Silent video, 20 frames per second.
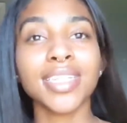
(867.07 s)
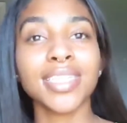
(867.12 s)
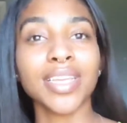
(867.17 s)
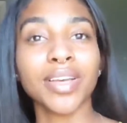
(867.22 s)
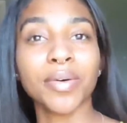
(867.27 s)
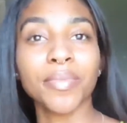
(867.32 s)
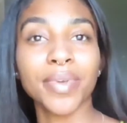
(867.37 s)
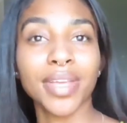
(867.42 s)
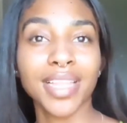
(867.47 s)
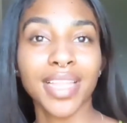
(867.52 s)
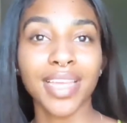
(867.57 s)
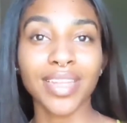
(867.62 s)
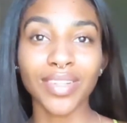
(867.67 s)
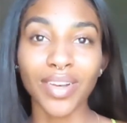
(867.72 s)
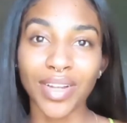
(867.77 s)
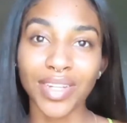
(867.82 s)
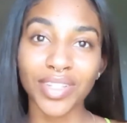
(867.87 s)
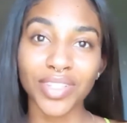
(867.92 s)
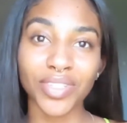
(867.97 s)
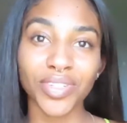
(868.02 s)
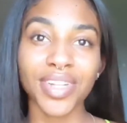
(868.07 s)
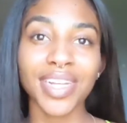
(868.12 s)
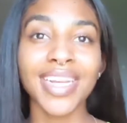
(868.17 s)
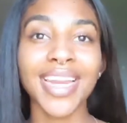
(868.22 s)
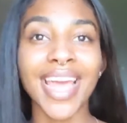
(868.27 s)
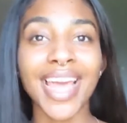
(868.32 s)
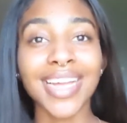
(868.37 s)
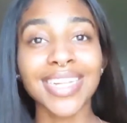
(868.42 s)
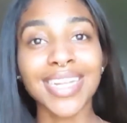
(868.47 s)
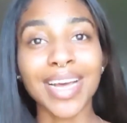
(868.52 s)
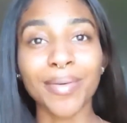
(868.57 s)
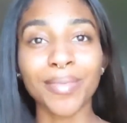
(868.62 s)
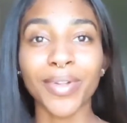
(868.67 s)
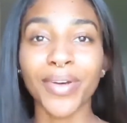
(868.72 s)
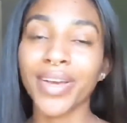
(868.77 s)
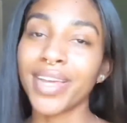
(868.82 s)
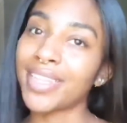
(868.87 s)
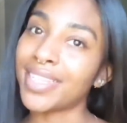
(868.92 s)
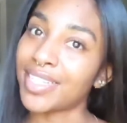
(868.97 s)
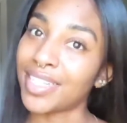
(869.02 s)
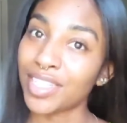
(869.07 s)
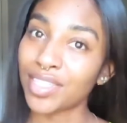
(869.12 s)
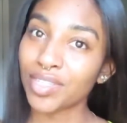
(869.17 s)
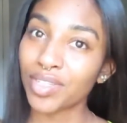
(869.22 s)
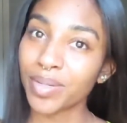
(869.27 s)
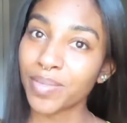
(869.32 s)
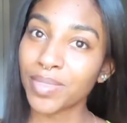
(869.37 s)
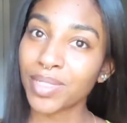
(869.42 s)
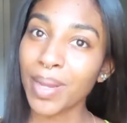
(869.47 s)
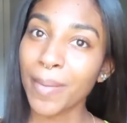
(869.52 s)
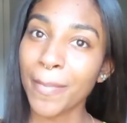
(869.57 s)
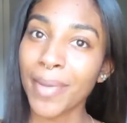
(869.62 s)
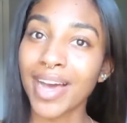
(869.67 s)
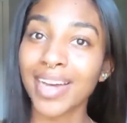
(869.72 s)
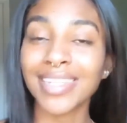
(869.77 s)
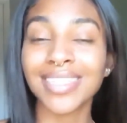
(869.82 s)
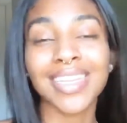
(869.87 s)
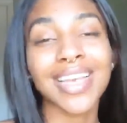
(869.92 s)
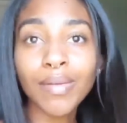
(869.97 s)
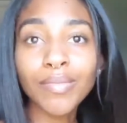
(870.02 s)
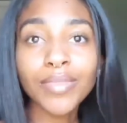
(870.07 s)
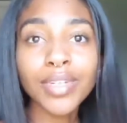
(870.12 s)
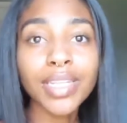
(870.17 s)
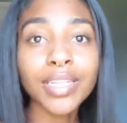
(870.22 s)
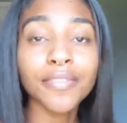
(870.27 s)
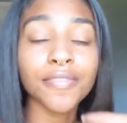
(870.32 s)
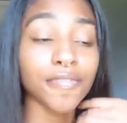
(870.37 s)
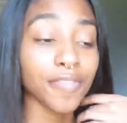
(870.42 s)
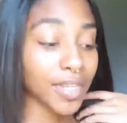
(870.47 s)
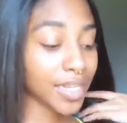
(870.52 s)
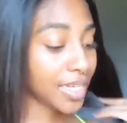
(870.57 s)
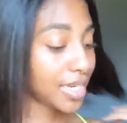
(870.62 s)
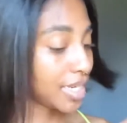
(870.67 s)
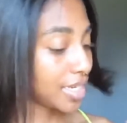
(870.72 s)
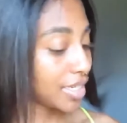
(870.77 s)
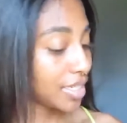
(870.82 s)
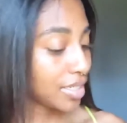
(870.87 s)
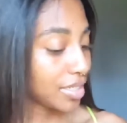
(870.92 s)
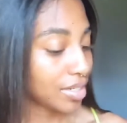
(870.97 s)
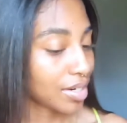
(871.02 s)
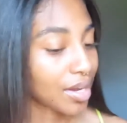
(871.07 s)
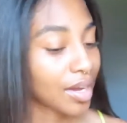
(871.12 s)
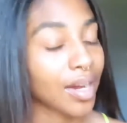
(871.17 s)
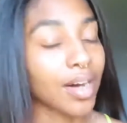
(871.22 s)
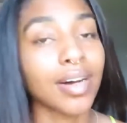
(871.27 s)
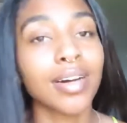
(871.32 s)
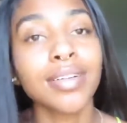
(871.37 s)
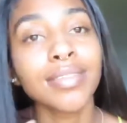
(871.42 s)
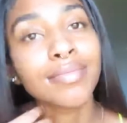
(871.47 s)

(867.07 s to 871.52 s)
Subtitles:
they'll be linked on the screen and down below in the description box. I'm really feeling this, y'all.